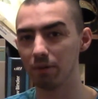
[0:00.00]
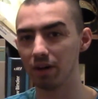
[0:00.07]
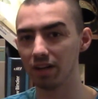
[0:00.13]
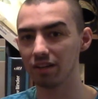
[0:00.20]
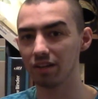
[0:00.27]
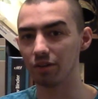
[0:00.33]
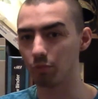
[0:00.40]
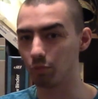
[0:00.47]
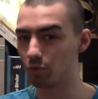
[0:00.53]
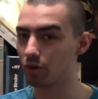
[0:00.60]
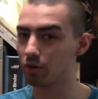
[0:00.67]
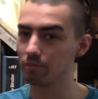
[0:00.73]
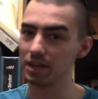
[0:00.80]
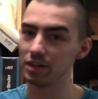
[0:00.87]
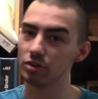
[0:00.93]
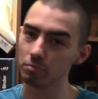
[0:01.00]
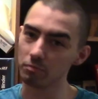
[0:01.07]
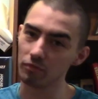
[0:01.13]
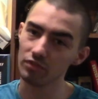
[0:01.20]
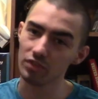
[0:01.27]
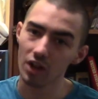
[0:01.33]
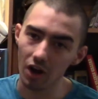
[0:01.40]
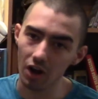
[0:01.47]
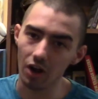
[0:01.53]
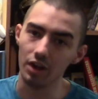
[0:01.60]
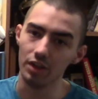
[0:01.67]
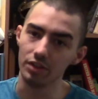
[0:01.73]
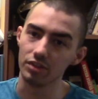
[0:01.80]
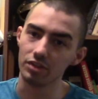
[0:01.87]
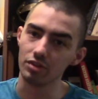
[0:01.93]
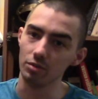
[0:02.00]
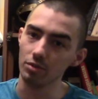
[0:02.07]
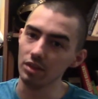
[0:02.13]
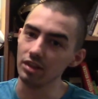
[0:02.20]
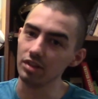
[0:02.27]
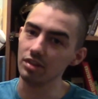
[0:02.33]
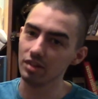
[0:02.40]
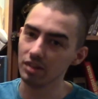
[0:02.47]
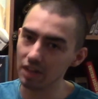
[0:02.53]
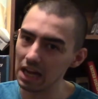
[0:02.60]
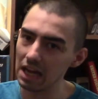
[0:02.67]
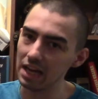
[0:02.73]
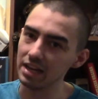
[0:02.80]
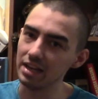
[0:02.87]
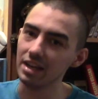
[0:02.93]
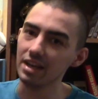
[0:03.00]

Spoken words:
but there were major flaws to this design